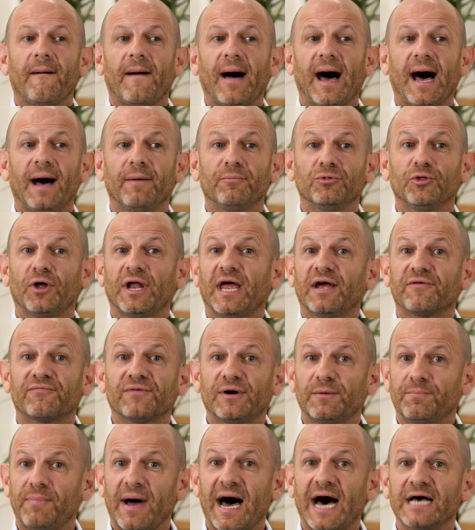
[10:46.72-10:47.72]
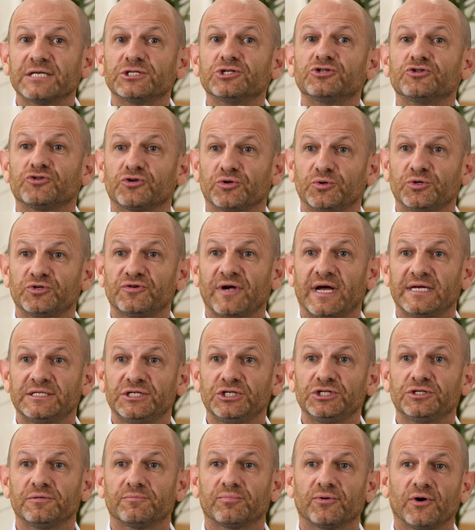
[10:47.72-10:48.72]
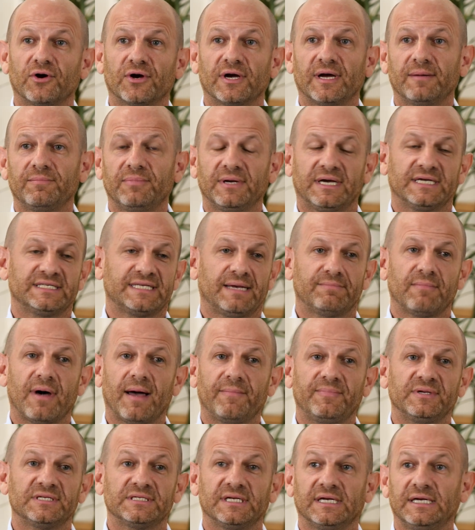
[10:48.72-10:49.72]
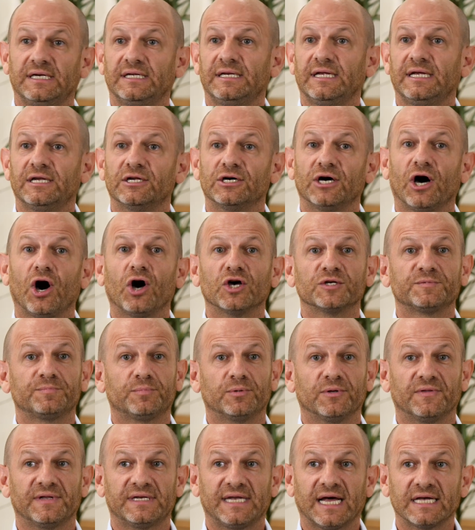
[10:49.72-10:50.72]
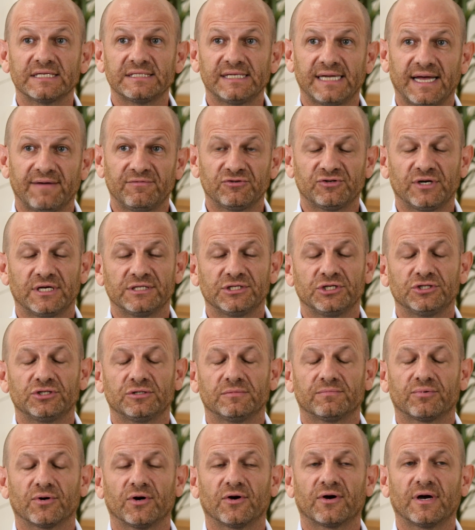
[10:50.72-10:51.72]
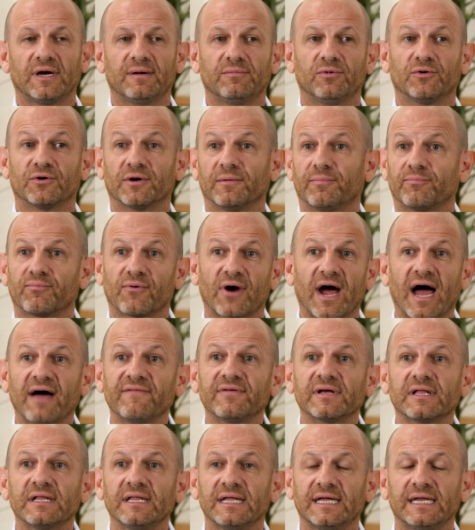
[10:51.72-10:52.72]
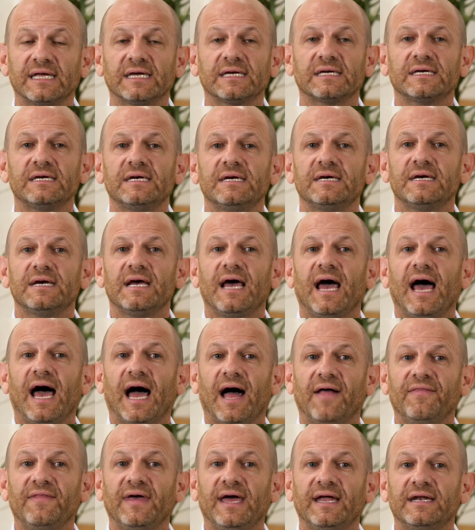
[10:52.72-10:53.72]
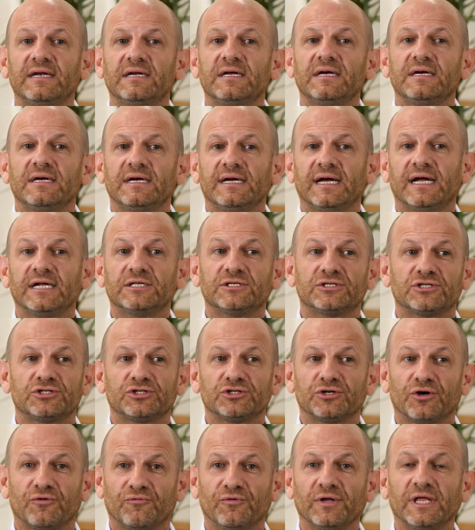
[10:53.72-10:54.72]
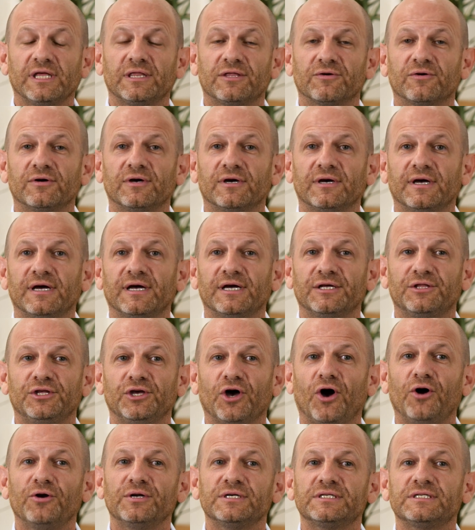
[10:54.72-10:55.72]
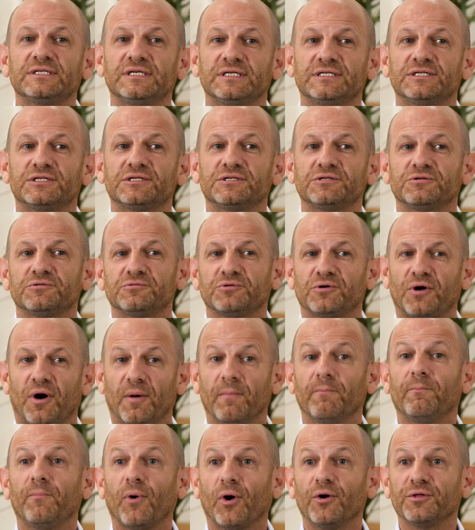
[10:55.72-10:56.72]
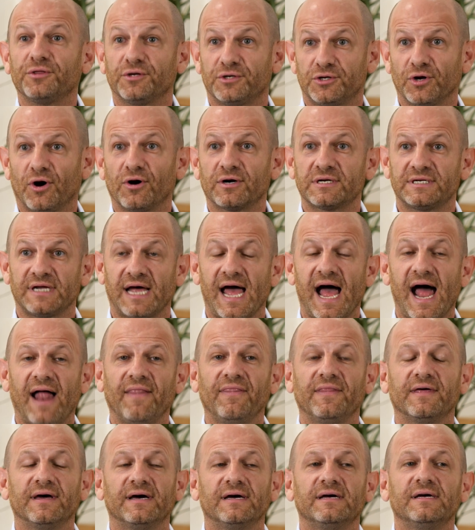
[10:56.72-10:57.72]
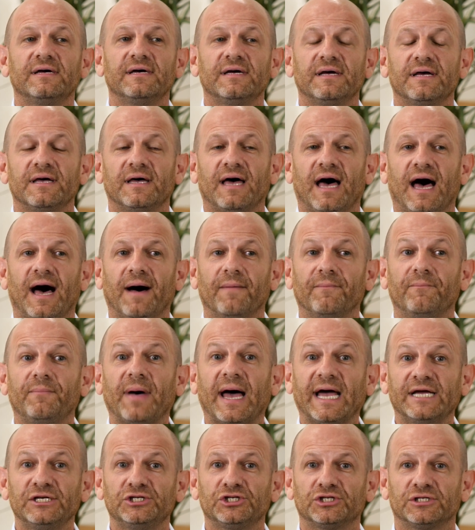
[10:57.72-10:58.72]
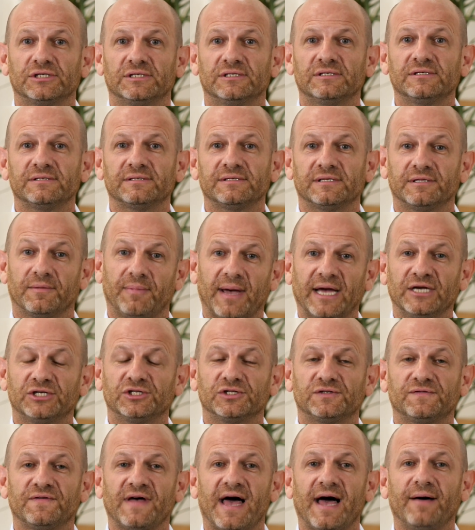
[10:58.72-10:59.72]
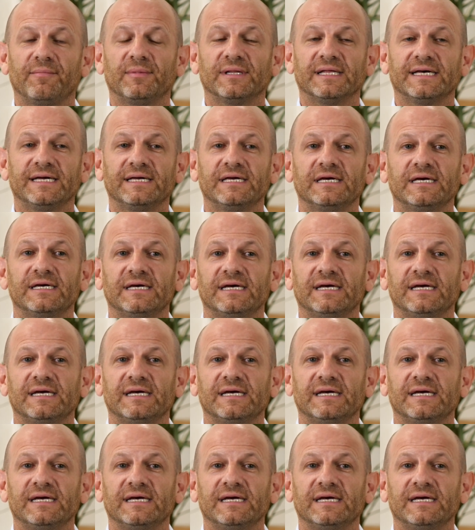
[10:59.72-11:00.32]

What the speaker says: Not everyone passes through a transition program because they might be seen in a hospital that doesn't have a transition program or at a private clinic. And then it's really the onus is on both the doctor and the patient and the patient's family